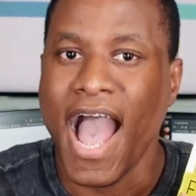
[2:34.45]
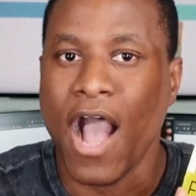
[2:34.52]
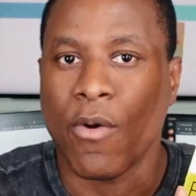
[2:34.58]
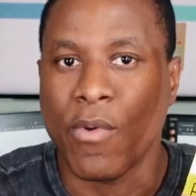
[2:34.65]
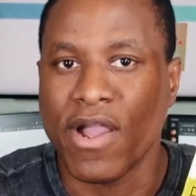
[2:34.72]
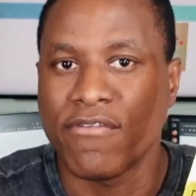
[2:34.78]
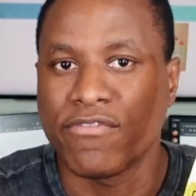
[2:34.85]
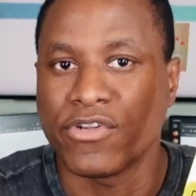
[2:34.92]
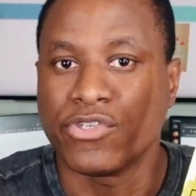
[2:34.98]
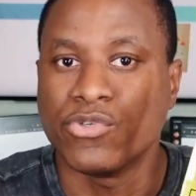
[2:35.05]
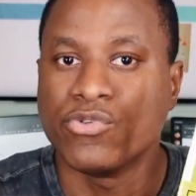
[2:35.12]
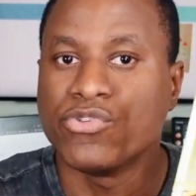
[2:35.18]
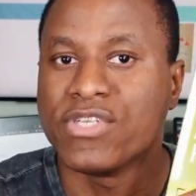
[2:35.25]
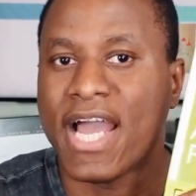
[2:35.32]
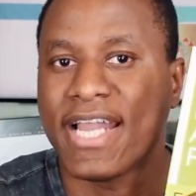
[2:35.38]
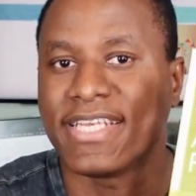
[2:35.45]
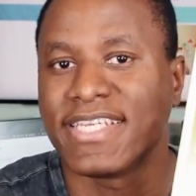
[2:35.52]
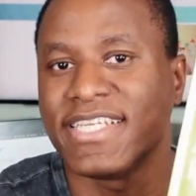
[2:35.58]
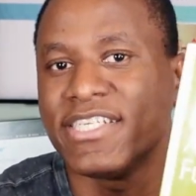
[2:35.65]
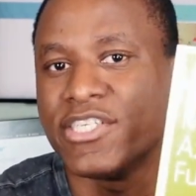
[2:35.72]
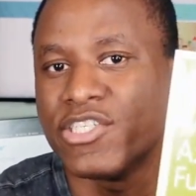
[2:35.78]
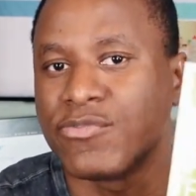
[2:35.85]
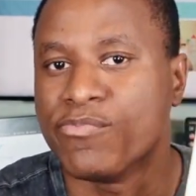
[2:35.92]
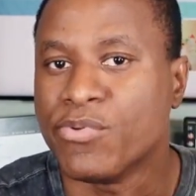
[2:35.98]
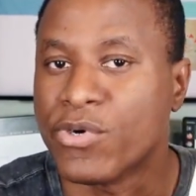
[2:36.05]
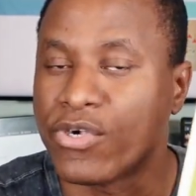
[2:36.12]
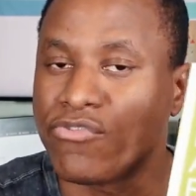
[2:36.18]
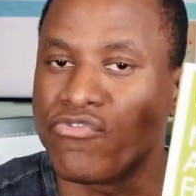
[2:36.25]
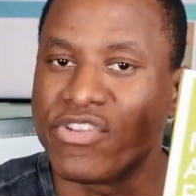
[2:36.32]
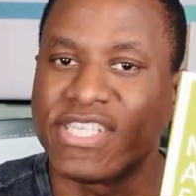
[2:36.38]
However, you do not need this
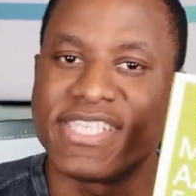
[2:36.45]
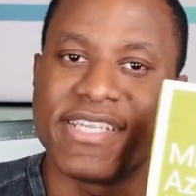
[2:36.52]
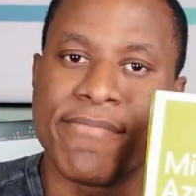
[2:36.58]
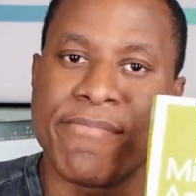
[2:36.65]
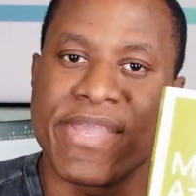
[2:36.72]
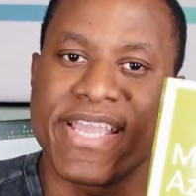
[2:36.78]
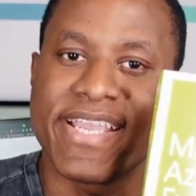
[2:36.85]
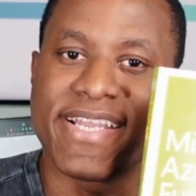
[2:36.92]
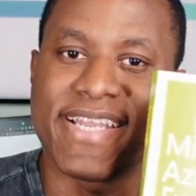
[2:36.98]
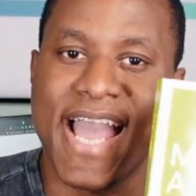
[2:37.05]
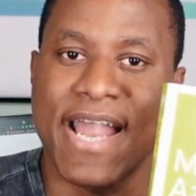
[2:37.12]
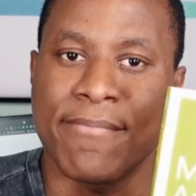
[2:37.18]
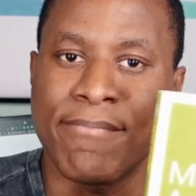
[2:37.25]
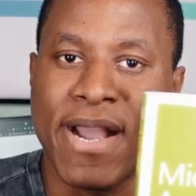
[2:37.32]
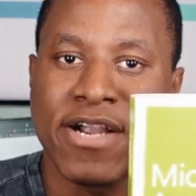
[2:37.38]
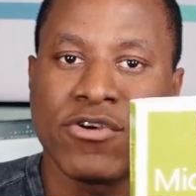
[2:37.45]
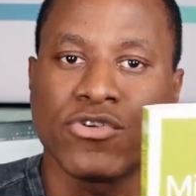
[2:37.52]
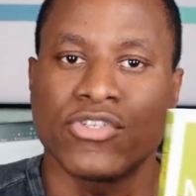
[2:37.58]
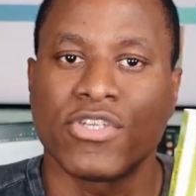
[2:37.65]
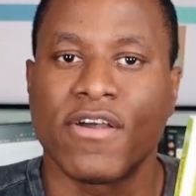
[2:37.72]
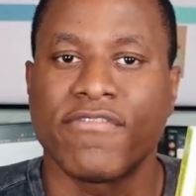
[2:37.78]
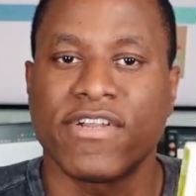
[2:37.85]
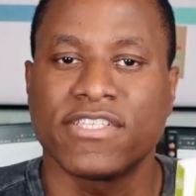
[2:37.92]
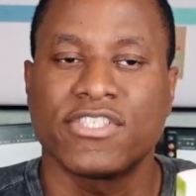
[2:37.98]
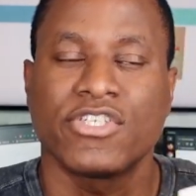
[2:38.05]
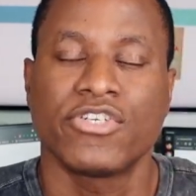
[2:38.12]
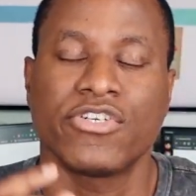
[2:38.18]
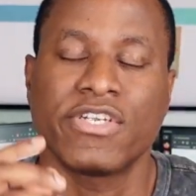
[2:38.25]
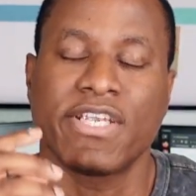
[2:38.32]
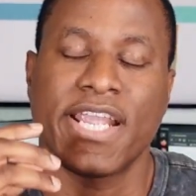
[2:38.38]
book, reason being that Microsoft has
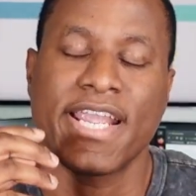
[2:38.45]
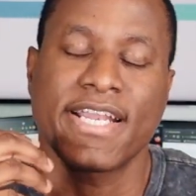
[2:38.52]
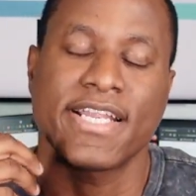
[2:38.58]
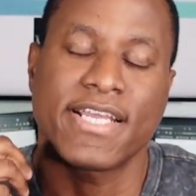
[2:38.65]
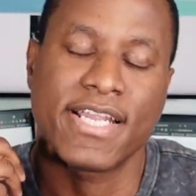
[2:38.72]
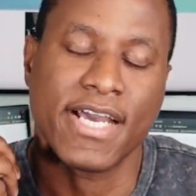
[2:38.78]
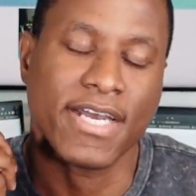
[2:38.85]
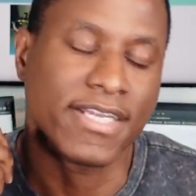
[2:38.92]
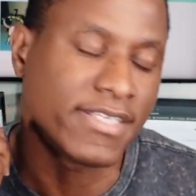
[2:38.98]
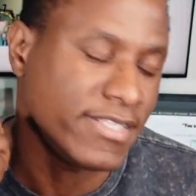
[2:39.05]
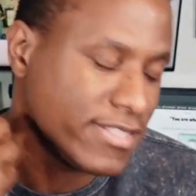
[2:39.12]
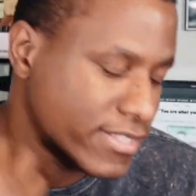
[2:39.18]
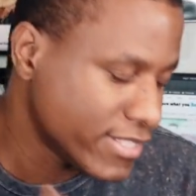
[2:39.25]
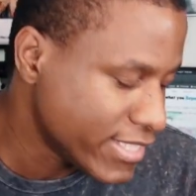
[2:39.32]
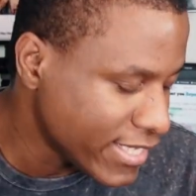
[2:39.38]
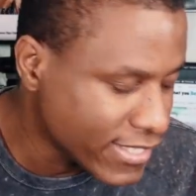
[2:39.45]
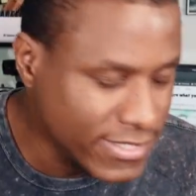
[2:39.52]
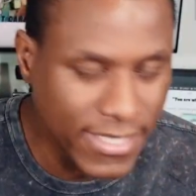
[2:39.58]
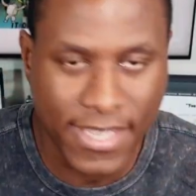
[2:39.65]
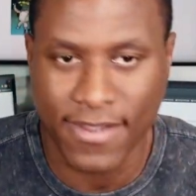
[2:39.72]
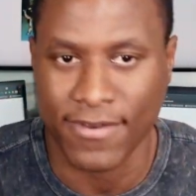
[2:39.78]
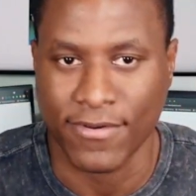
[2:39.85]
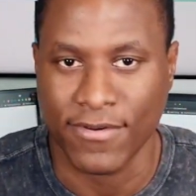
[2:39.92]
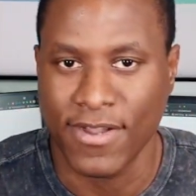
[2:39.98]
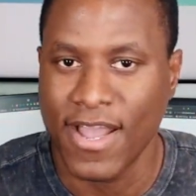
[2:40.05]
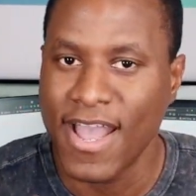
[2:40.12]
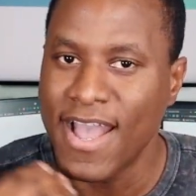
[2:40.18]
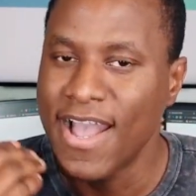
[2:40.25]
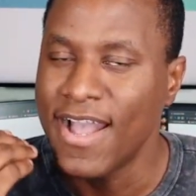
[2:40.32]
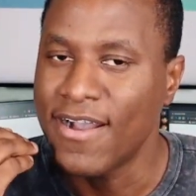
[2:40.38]
created
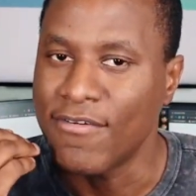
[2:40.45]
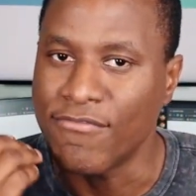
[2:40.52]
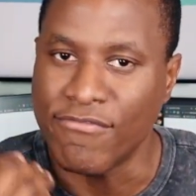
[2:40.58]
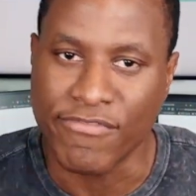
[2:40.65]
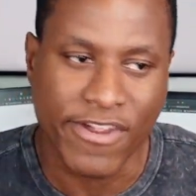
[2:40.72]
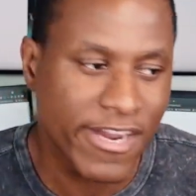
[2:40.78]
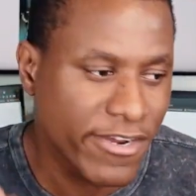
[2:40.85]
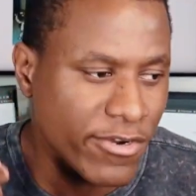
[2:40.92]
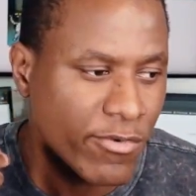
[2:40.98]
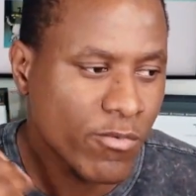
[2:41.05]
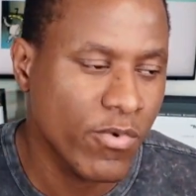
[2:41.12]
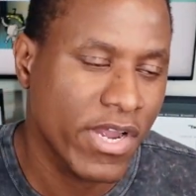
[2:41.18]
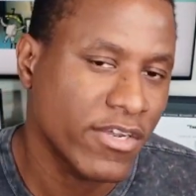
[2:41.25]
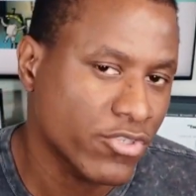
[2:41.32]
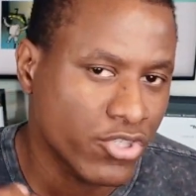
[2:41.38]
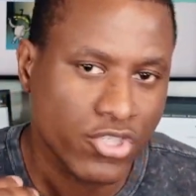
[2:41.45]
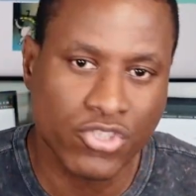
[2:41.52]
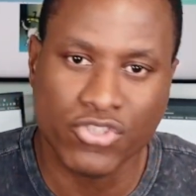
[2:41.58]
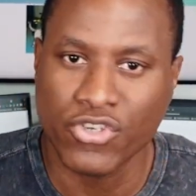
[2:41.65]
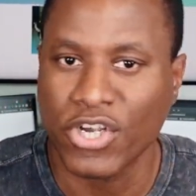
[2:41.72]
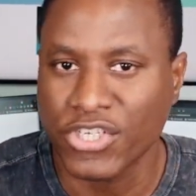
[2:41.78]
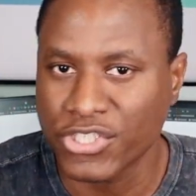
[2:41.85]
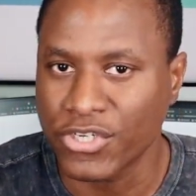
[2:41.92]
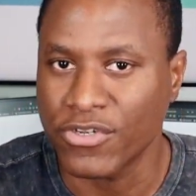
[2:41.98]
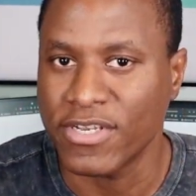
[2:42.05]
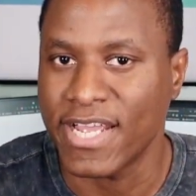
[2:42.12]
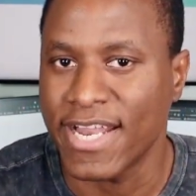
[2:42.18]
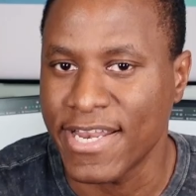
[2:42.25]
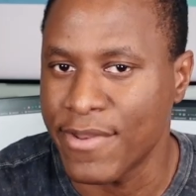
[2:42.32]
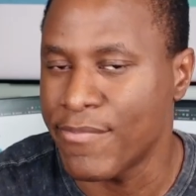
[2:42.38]
a very well structured
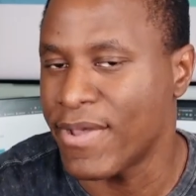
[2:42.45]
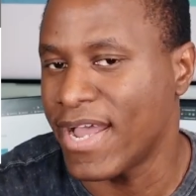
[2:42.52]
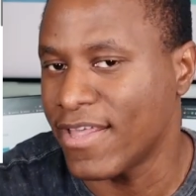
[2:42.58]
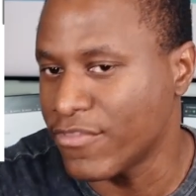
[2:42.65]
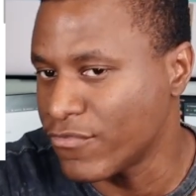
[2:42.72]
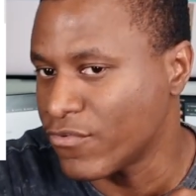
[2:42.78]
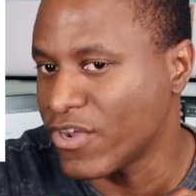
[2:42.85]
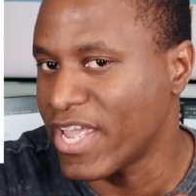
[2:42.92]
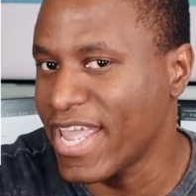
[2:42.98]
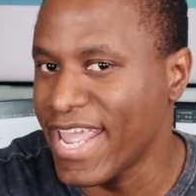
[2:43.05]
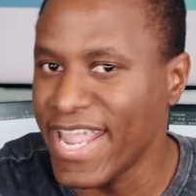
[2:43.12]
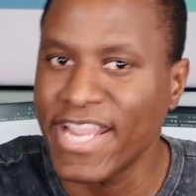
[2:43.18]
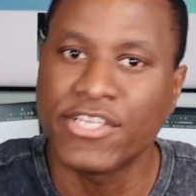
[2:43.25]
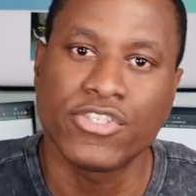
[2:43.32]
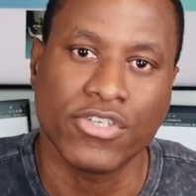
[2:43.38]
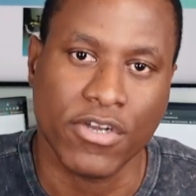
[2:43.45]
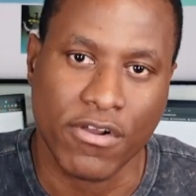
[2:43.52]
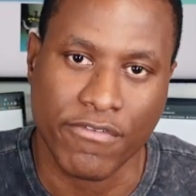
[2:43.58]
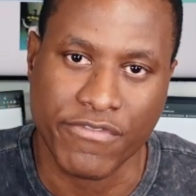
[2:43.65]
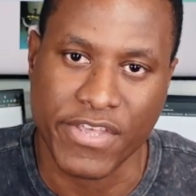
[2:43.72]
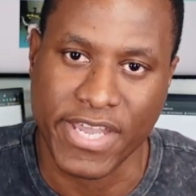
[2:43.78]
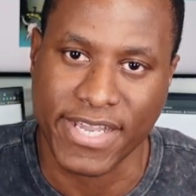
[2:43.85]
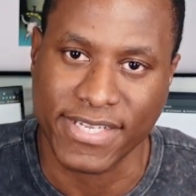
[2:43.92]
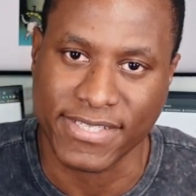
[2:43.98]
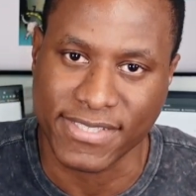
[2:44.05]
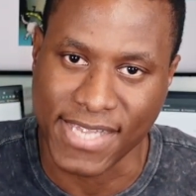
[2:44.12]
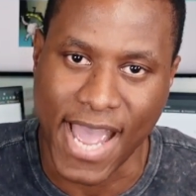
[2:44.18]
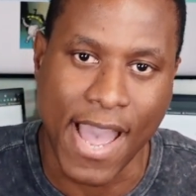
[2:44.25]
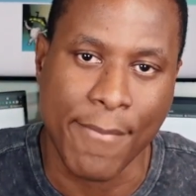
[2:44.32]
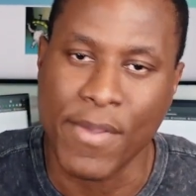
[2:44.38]
learning path for each of the
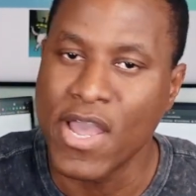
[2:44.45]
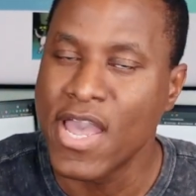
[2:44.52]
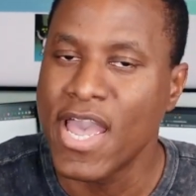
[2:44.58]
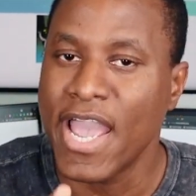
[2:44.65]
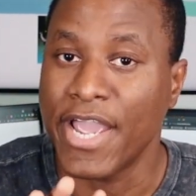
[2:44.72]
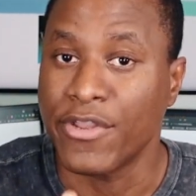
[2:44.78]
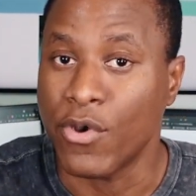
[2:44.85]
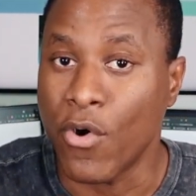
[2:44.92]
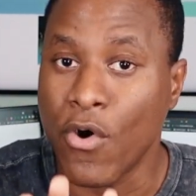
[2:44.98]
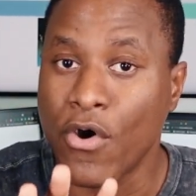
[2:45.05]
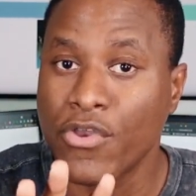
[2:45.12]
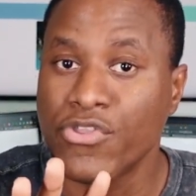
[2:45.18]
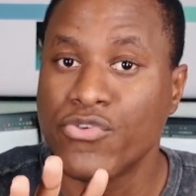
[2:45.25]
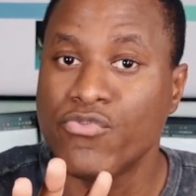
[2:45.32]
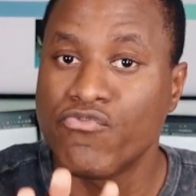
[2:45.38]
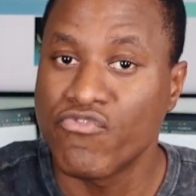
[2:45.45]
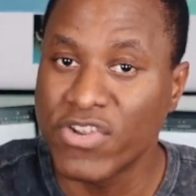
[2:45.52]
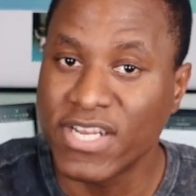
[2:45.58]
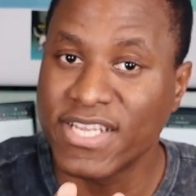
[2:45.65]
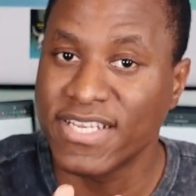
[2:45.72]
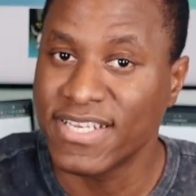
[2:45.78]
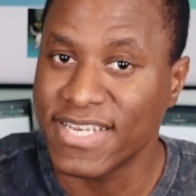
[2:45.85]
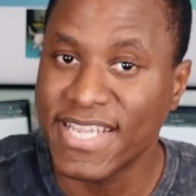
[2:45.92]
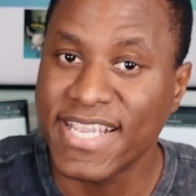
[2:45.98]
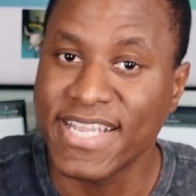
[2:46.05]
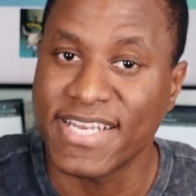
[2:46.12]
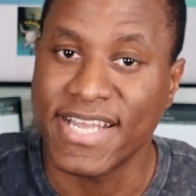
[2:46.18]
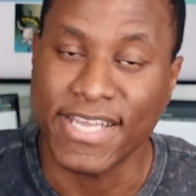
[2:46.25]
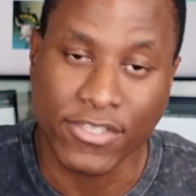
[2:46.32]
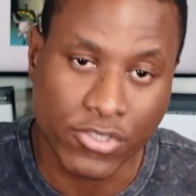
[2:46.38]
exam, and all you really
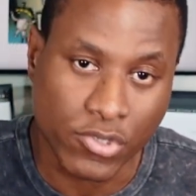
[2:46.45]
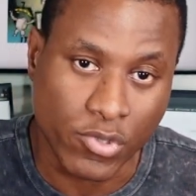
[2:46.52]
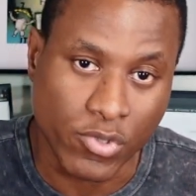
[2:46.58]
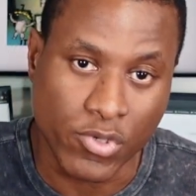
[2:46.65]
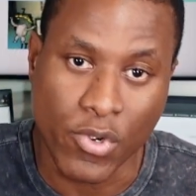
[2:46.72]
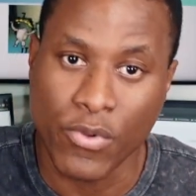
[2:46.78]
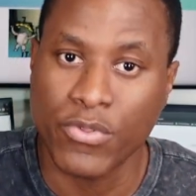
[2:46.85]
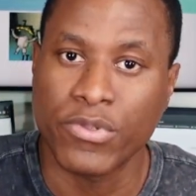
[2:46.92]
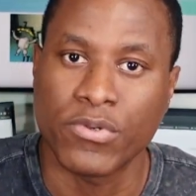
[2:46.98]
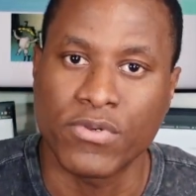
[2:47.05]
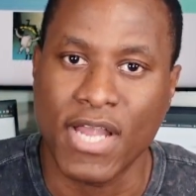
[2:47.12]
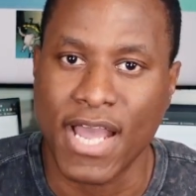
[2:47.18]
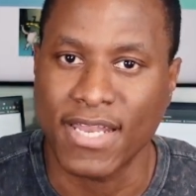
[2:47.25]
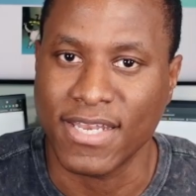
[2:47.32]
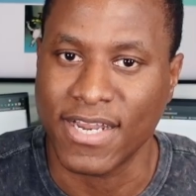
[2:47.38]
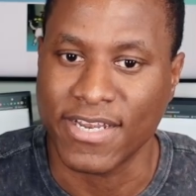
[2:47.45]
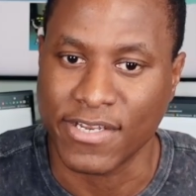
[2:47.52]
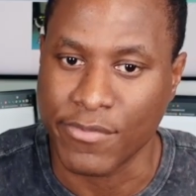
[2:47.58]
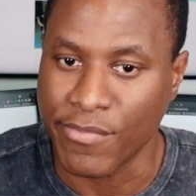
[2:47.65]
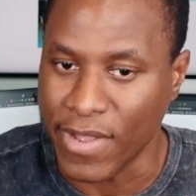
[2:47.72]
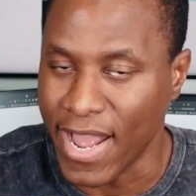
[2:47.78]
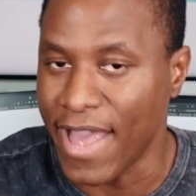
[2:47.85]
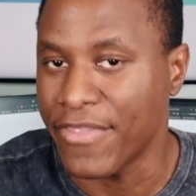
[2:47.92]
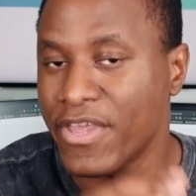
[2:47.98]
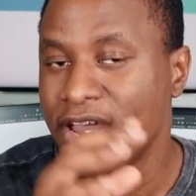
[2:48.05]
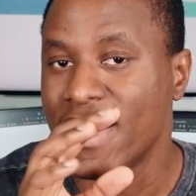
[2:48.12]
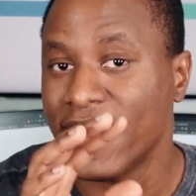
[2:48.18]
need is to go through that learning path.